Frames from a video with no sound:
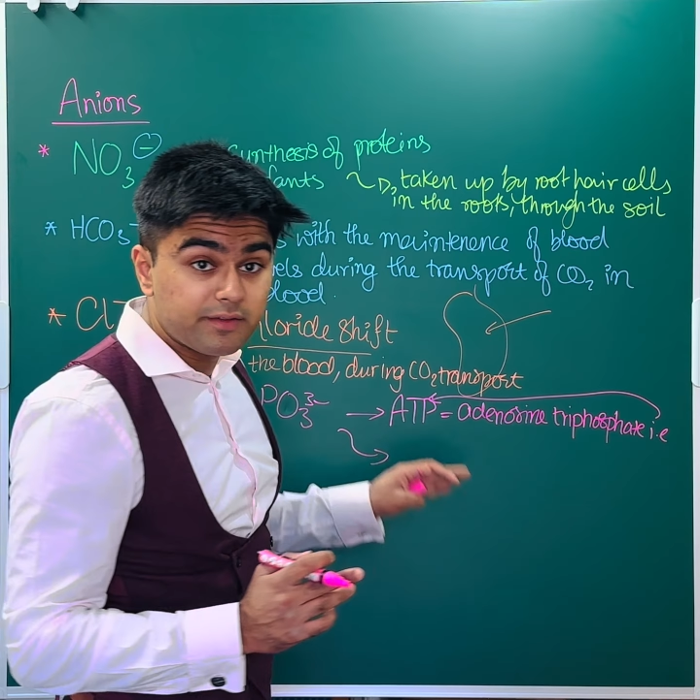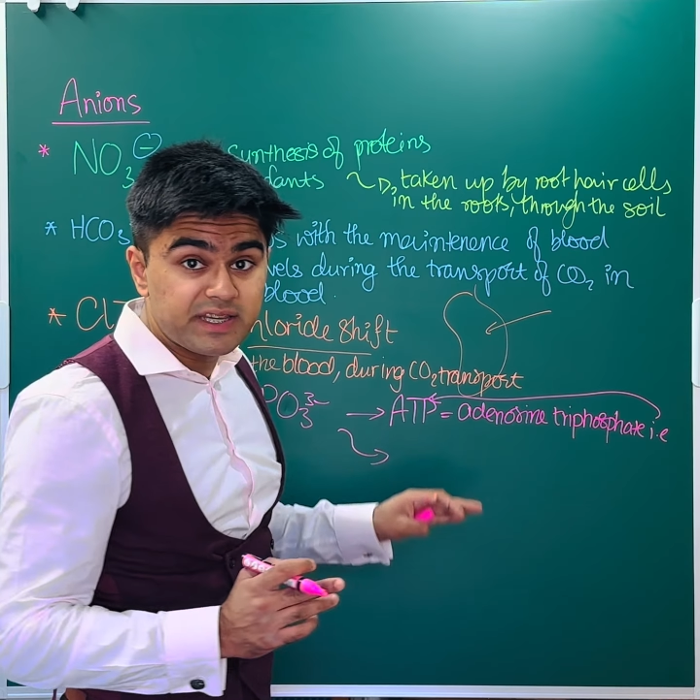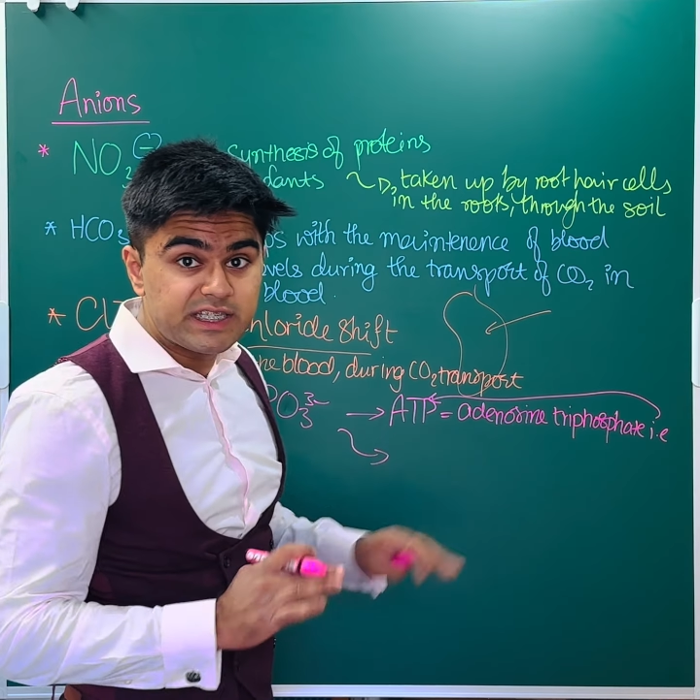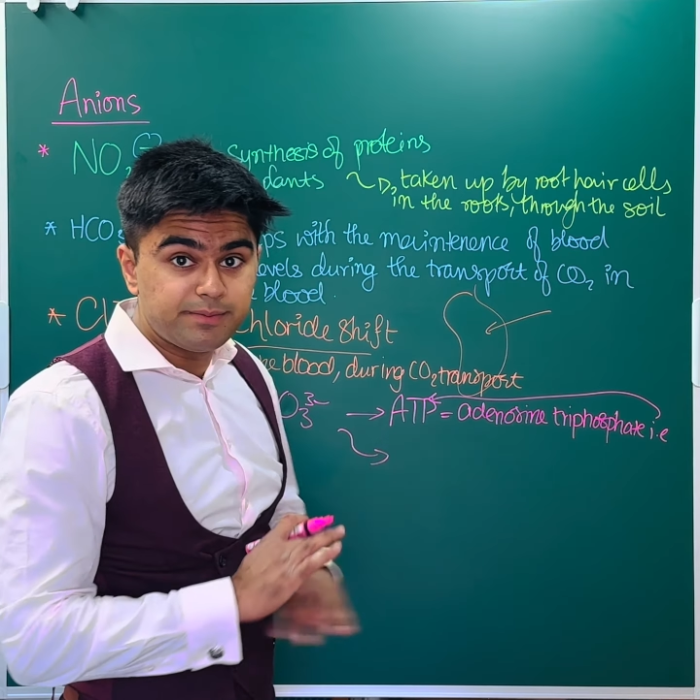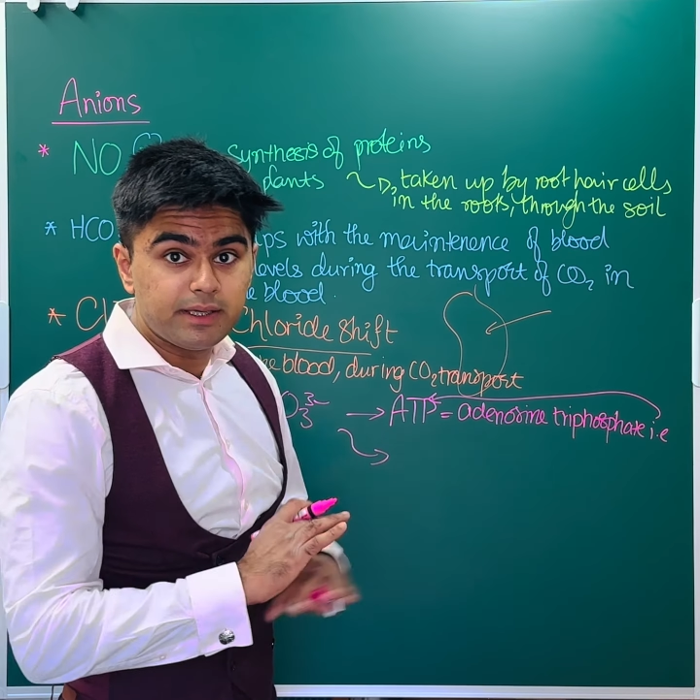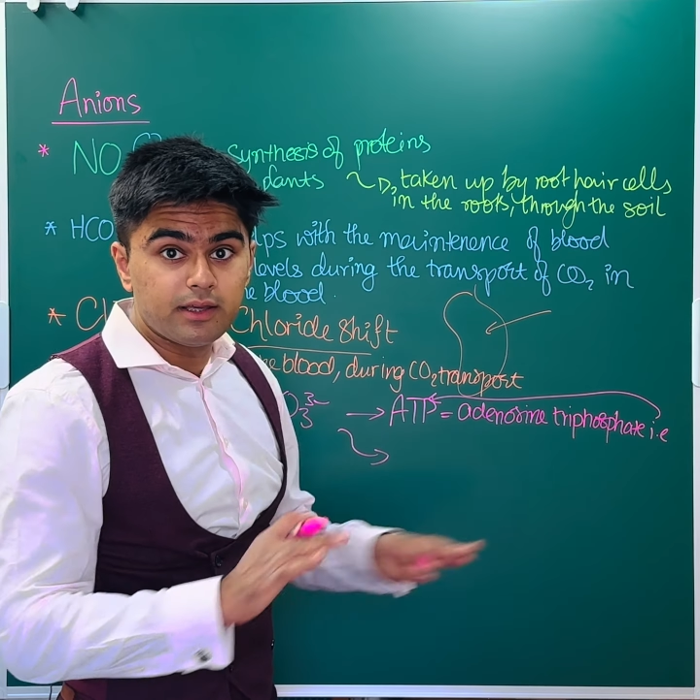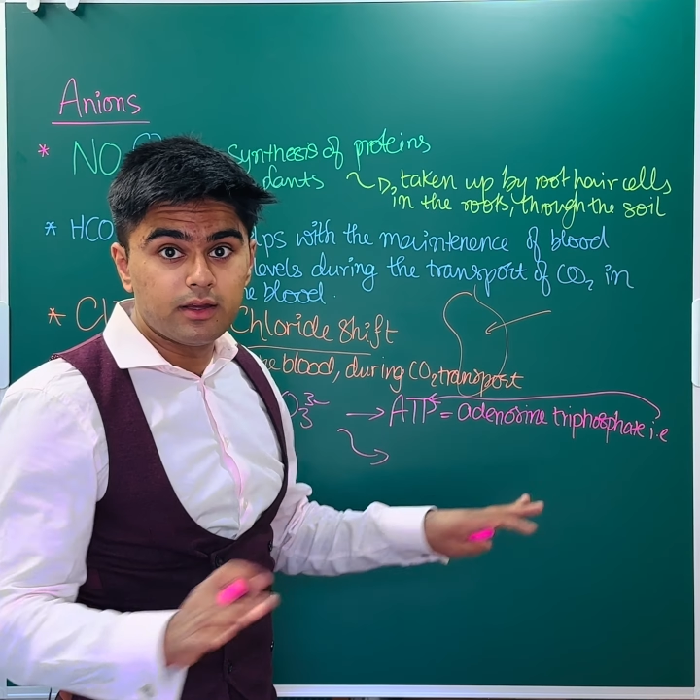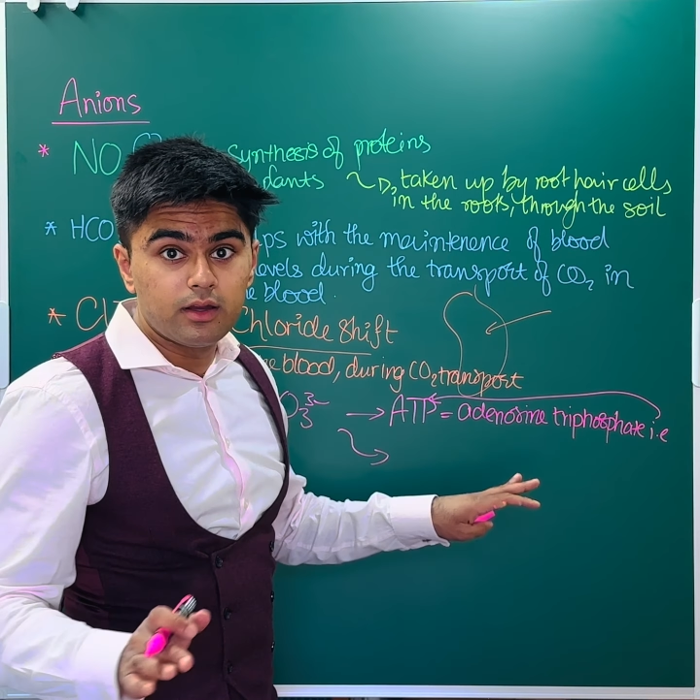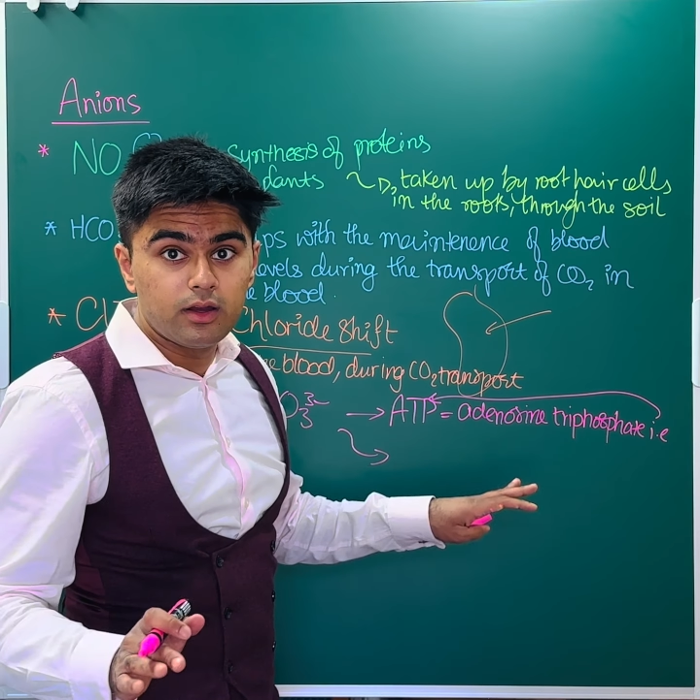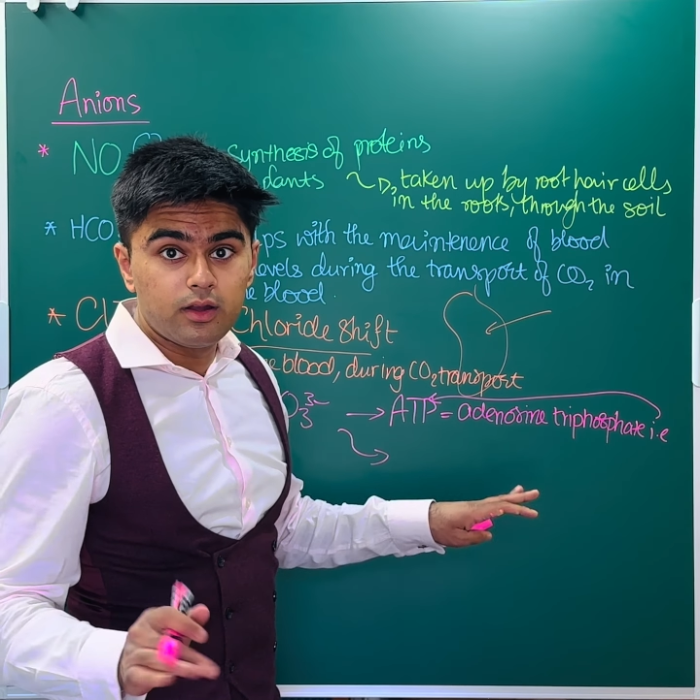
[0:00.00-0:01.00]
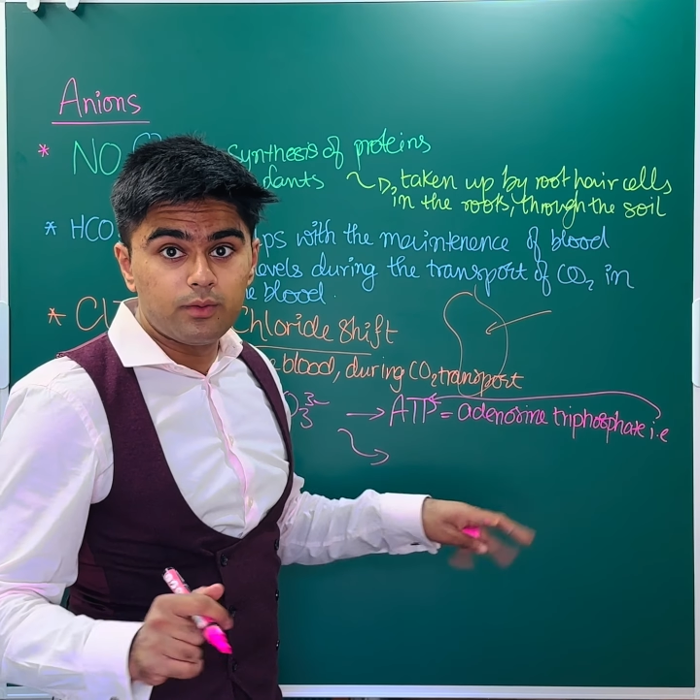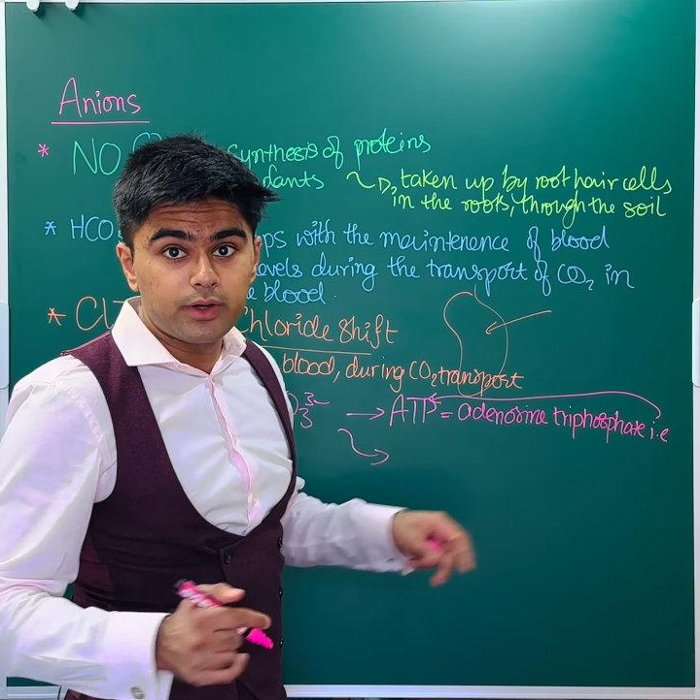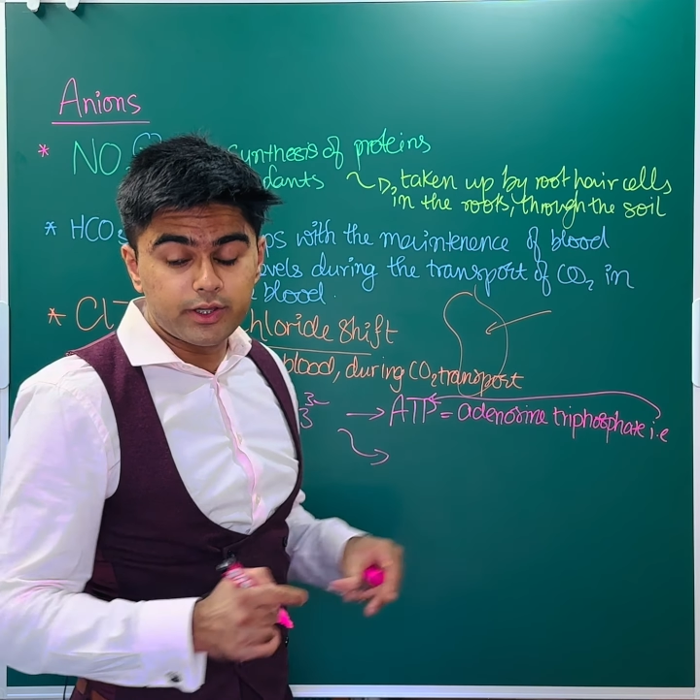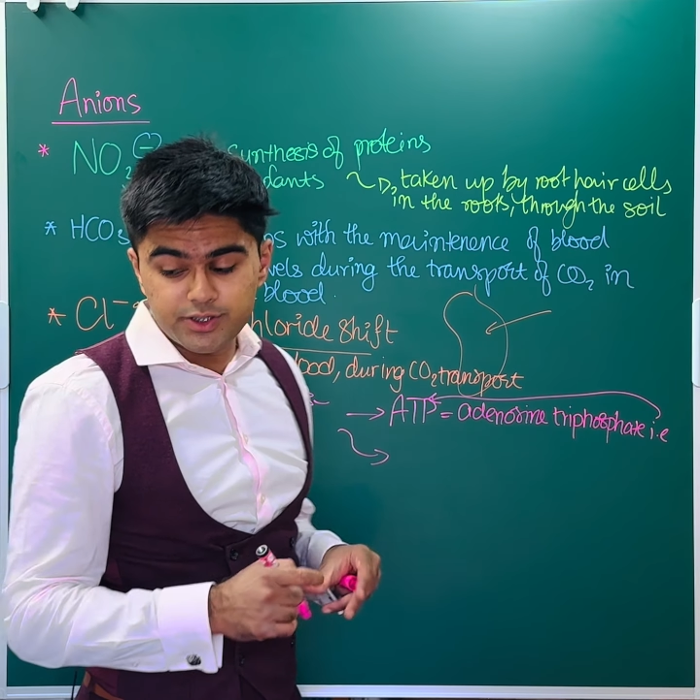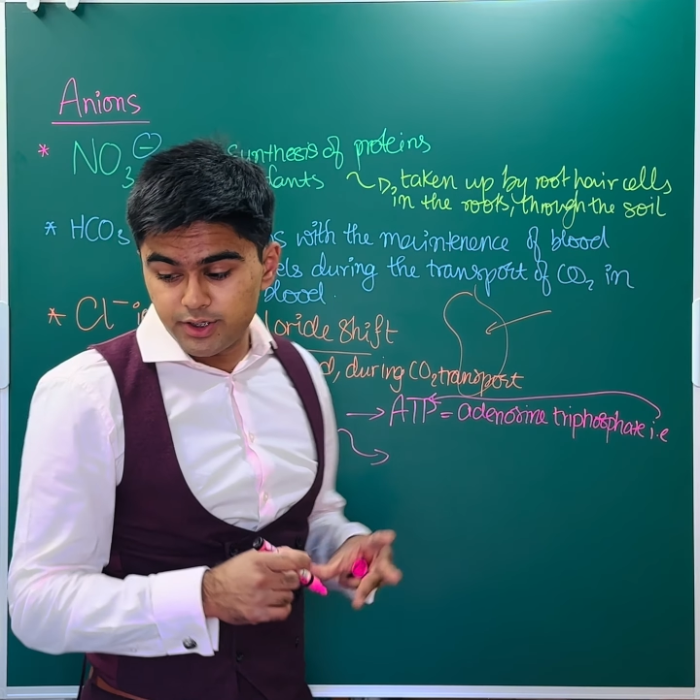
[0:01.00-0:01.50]
ATP. We're
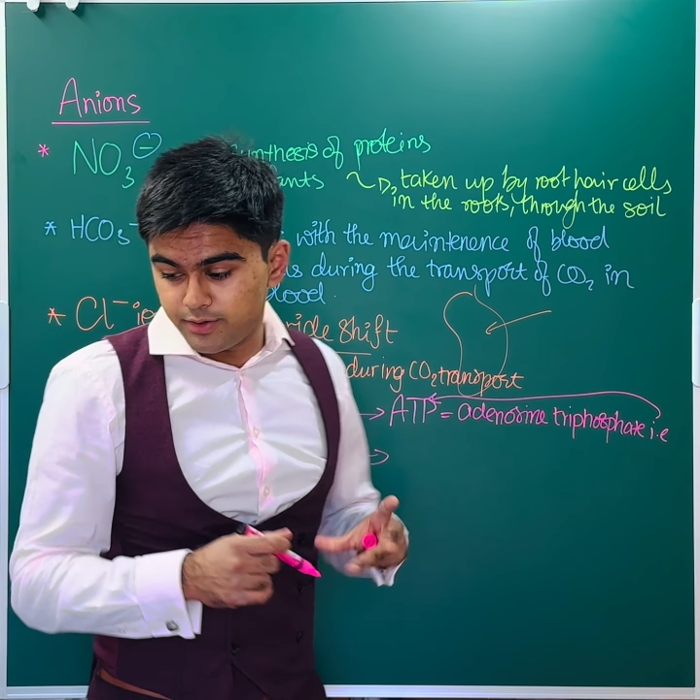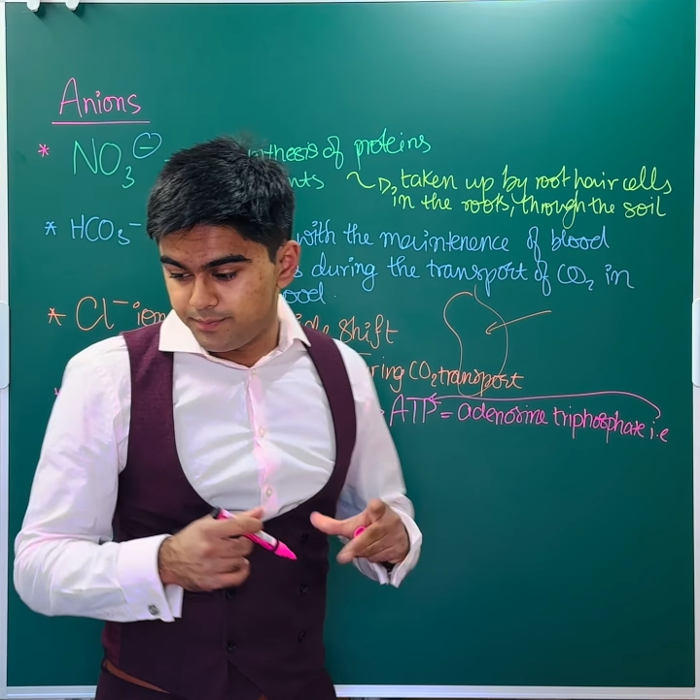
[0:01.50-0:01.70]
good to go.